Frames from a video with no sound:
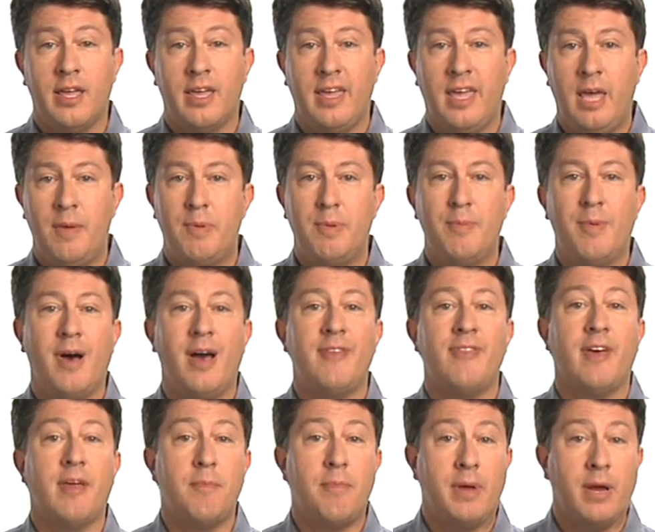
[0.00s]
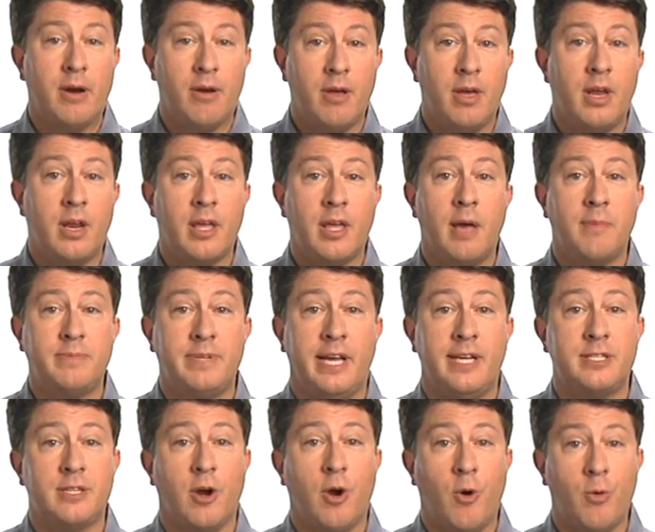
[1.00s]
Keep in mind that periodic
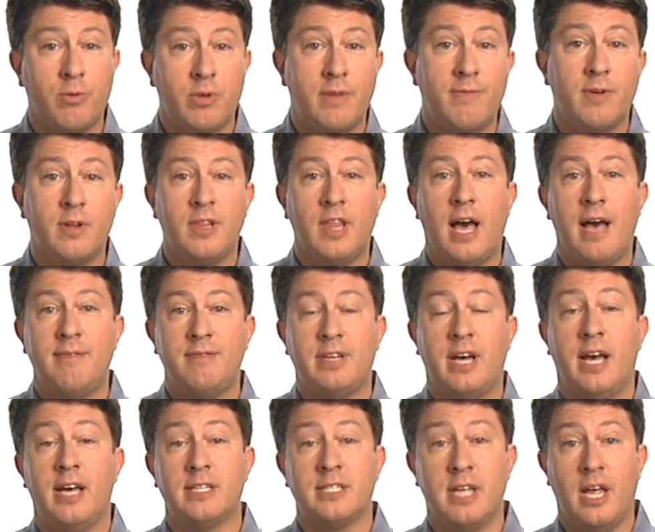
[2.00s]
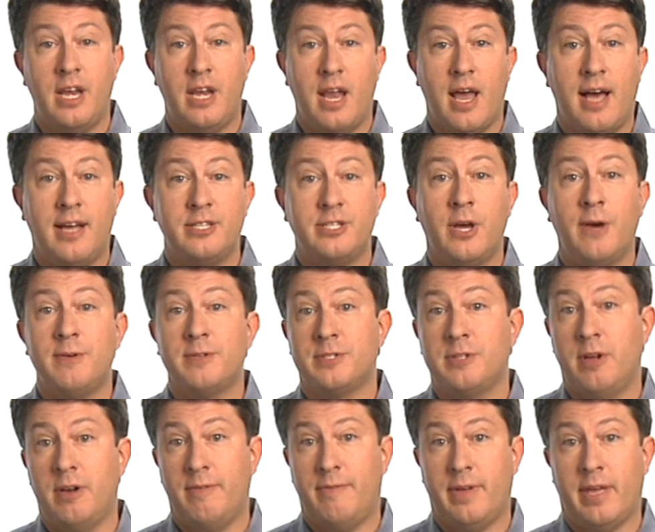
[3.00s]
updates are only for live tiles, not toast
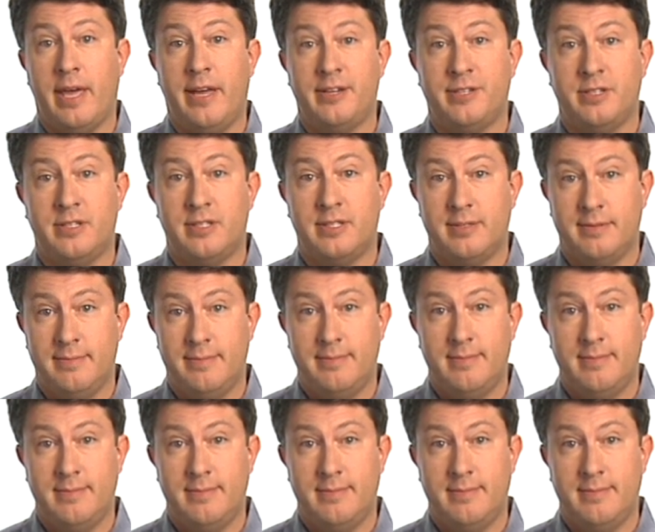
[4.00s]
notifications.